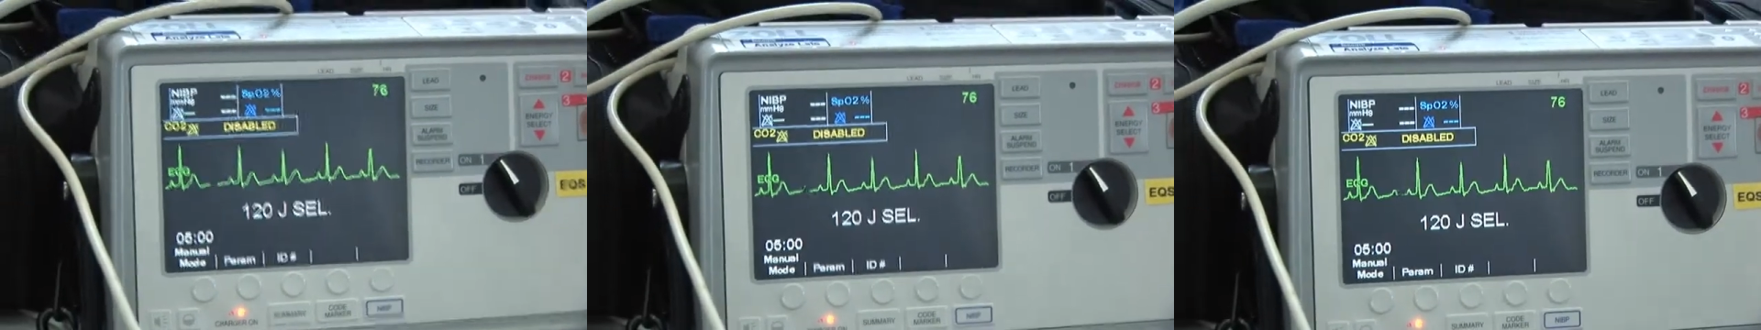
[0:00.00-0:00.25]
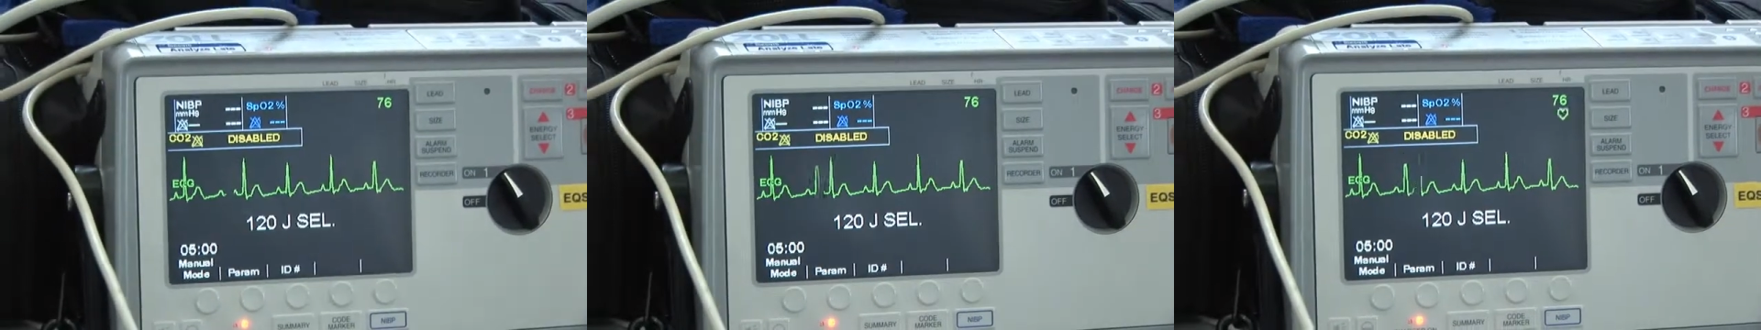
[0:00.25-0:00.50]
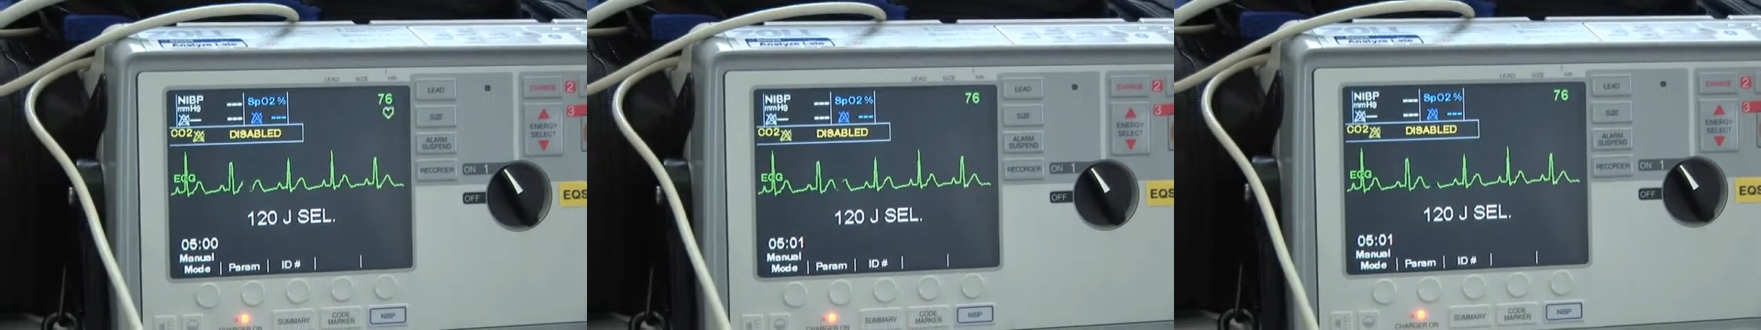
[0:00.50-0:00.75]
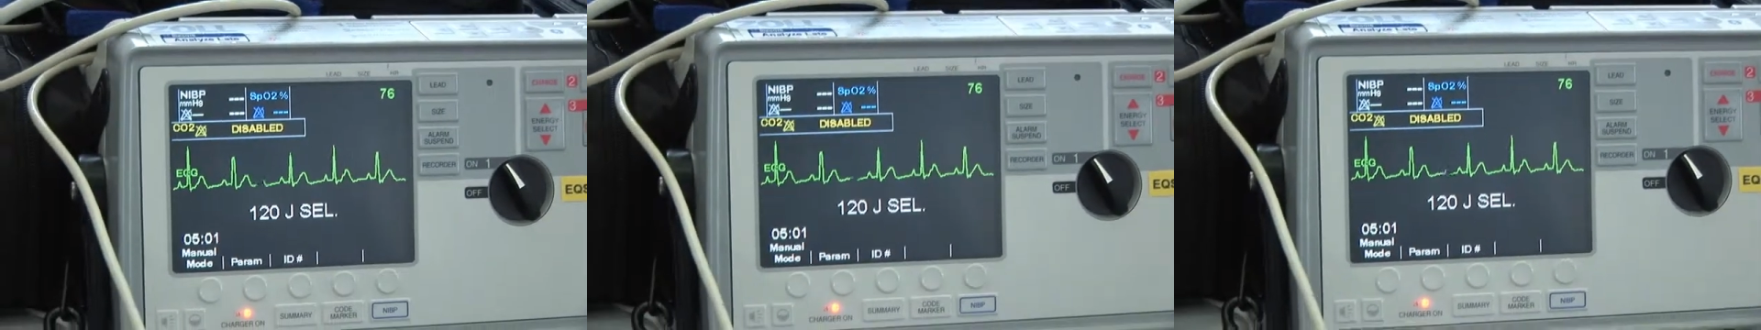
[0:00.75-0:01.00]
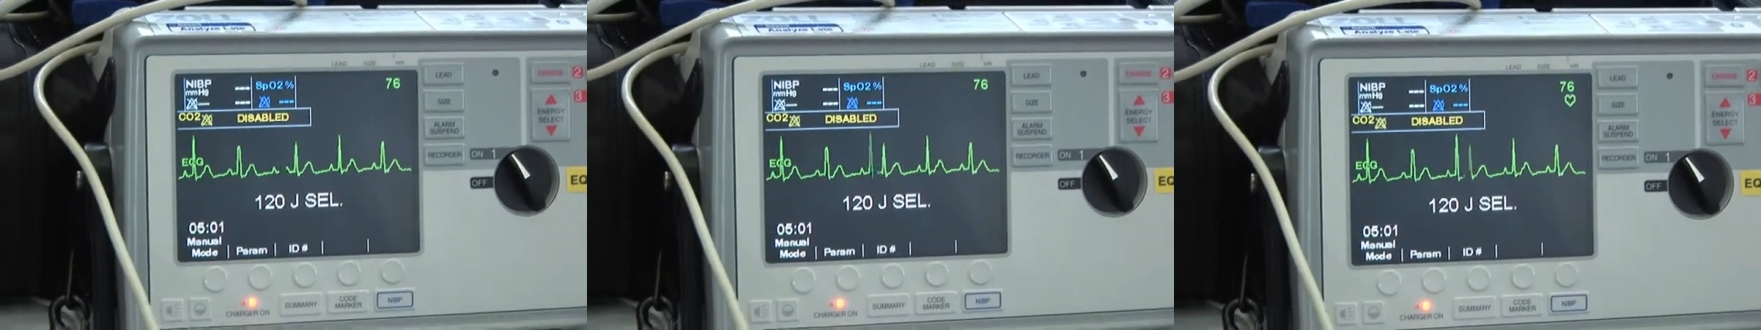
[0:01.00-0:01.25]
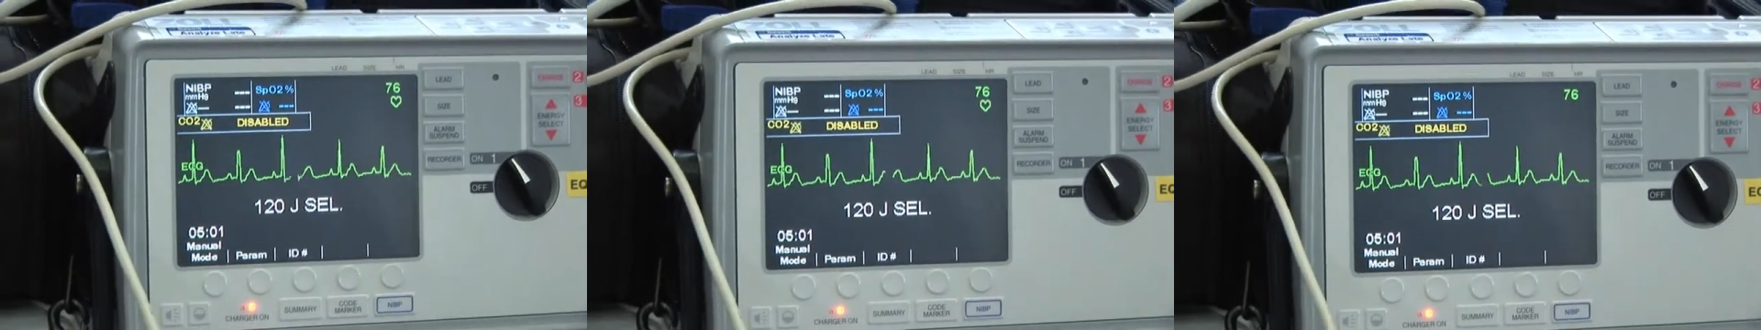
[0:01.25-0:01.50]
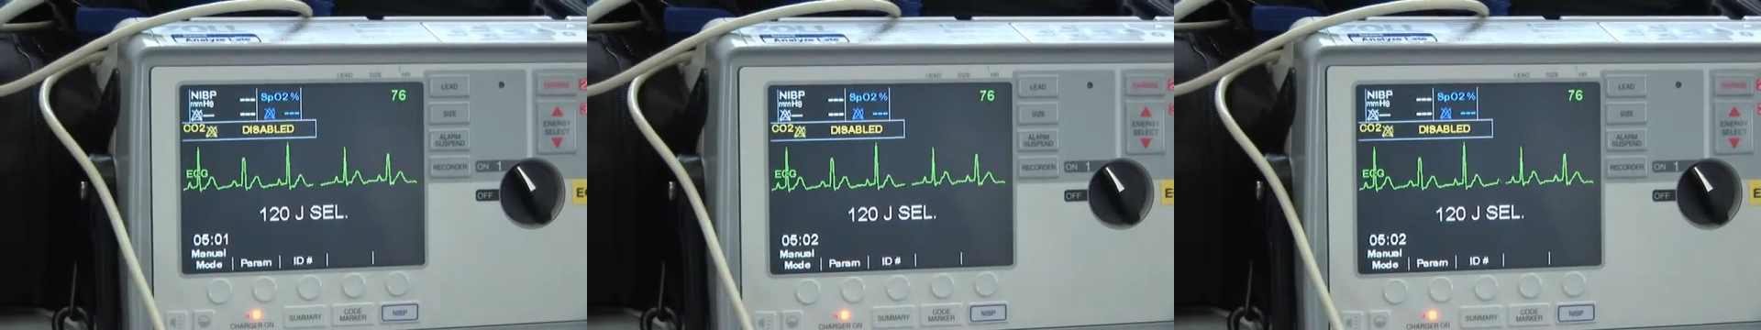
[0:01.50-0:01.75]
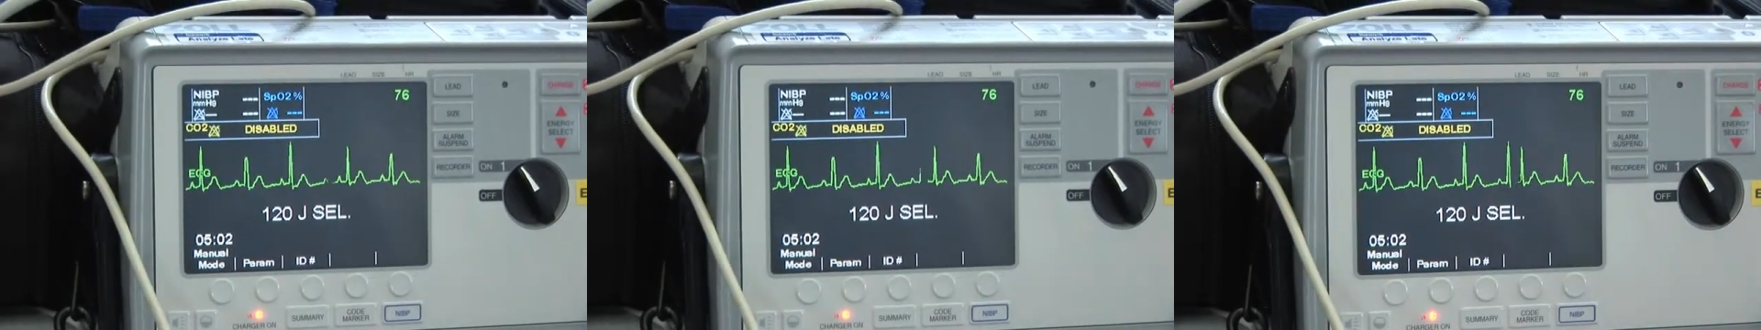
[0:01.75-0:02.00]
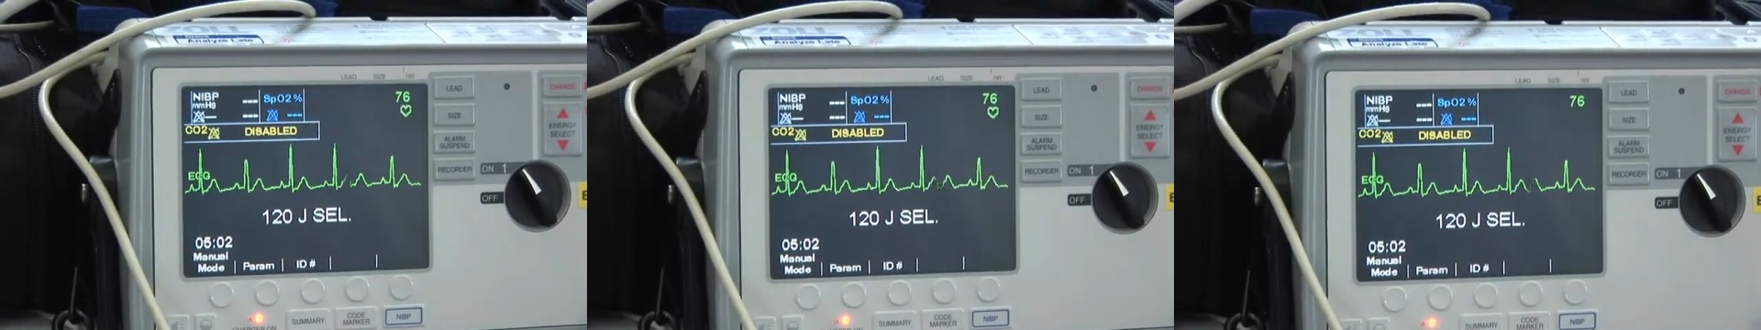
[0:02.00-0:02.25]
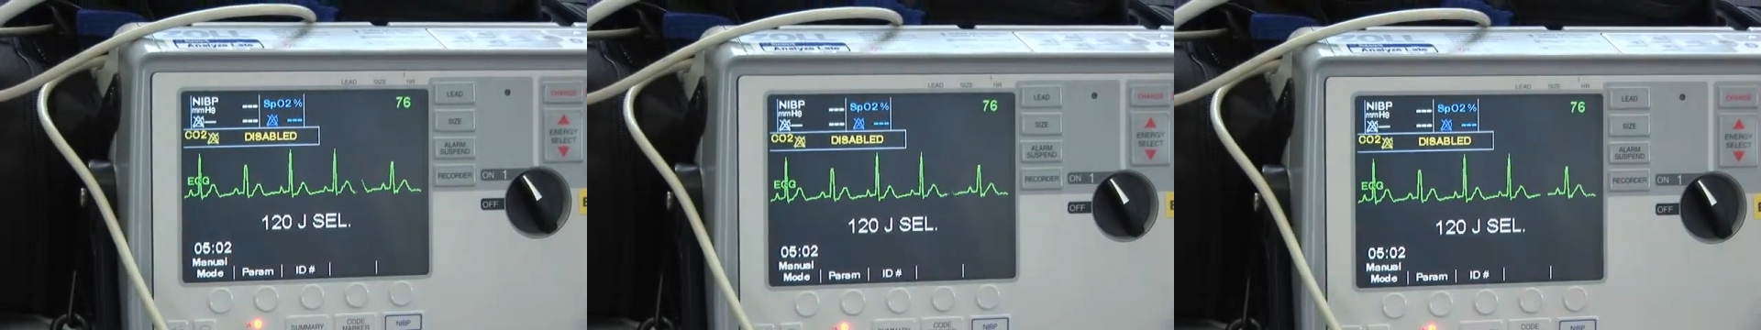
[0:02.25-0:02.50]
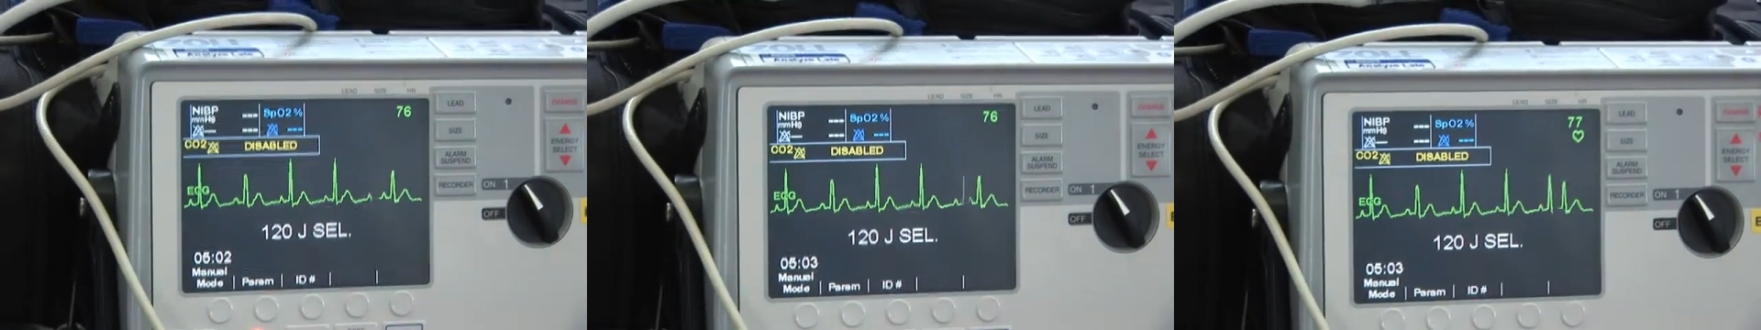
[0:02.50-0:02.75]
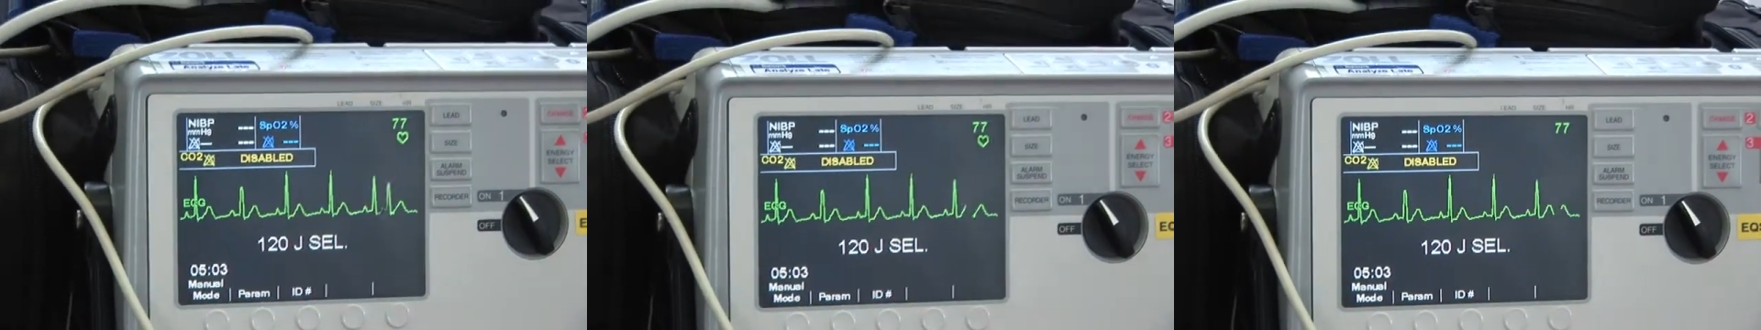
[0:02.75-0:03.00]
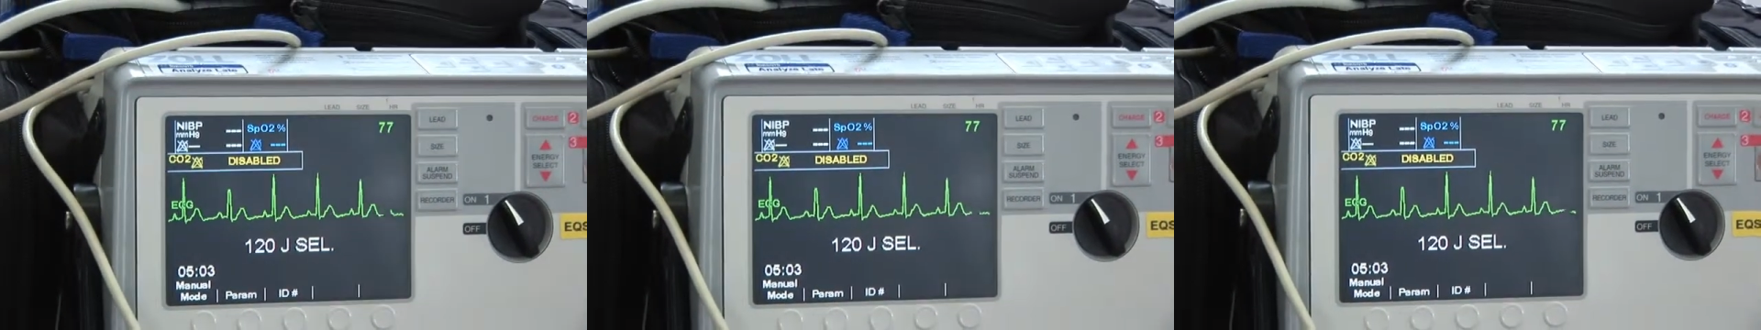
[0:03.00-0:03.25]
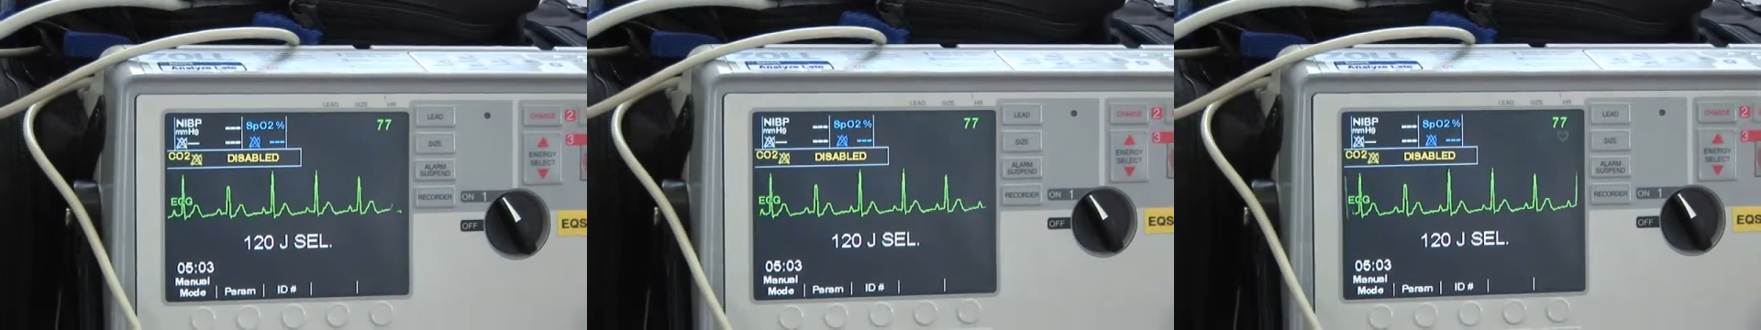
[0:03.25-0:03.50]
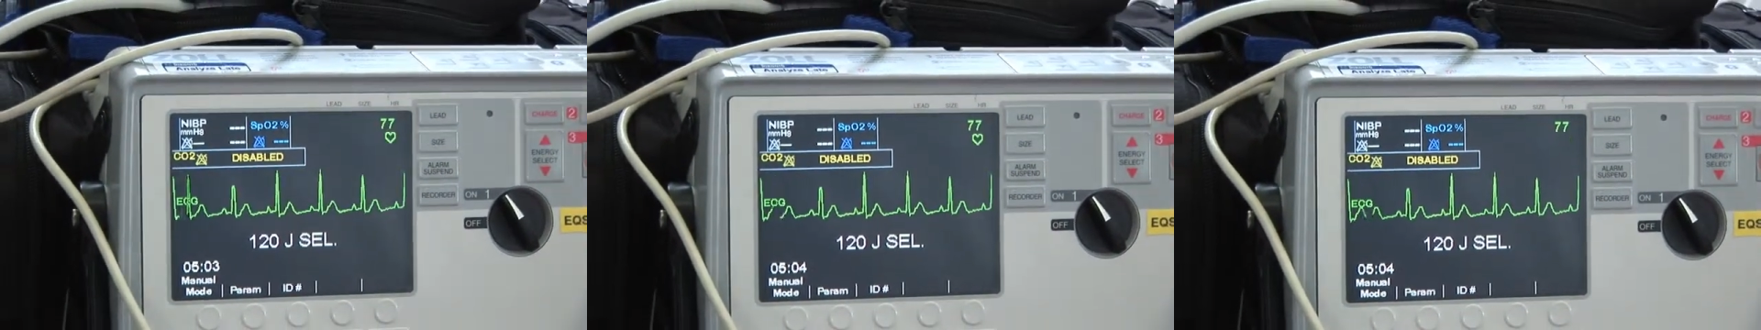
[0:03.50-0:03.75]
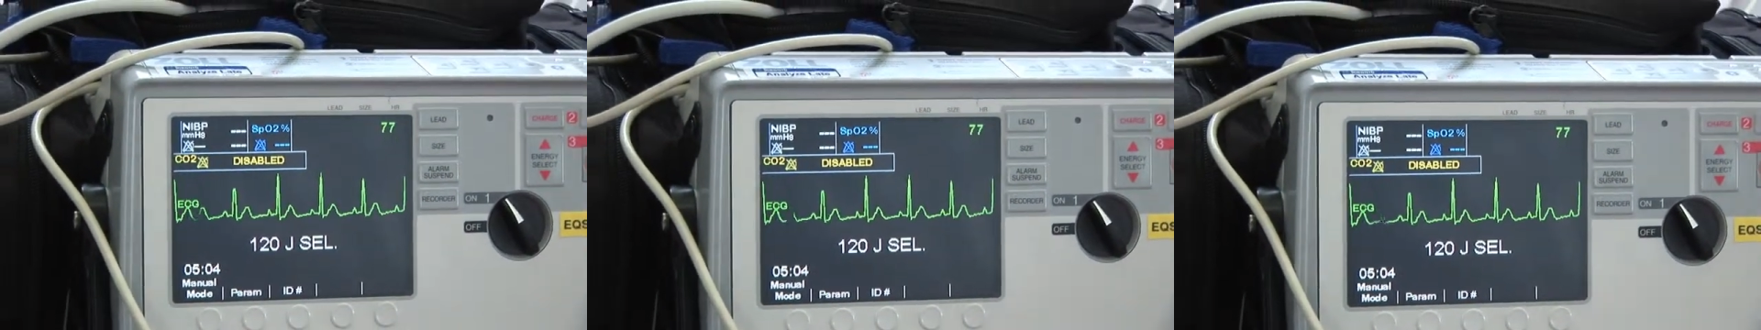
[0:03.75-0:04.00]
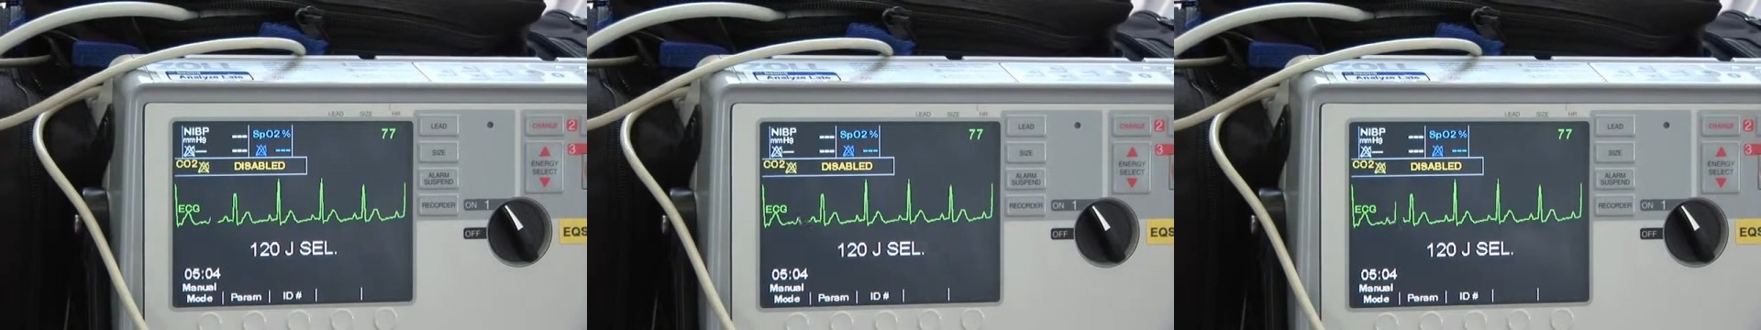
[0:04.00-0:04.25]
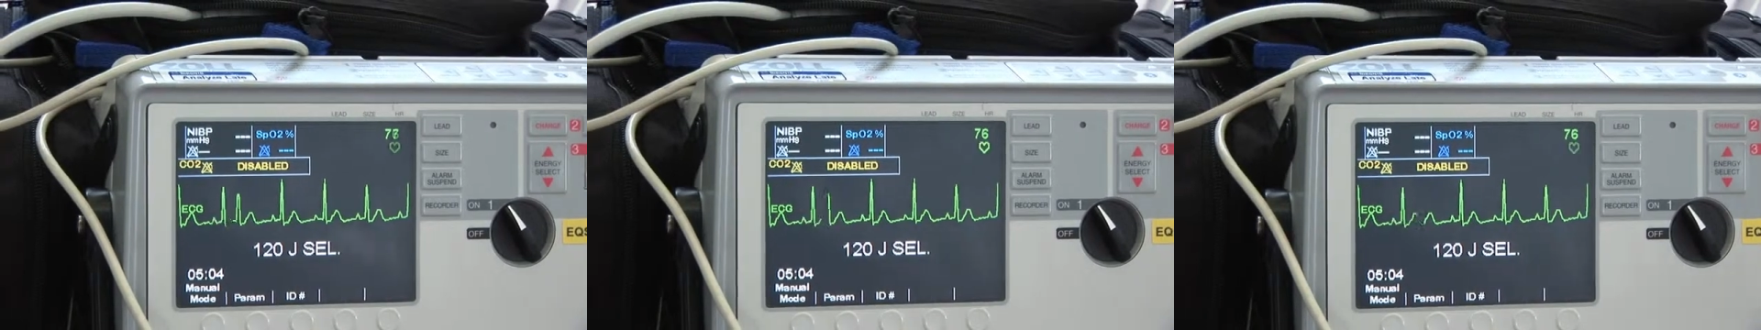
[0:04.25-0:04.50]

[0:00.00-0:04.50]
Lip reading: No face is visible, so there are no lips to read.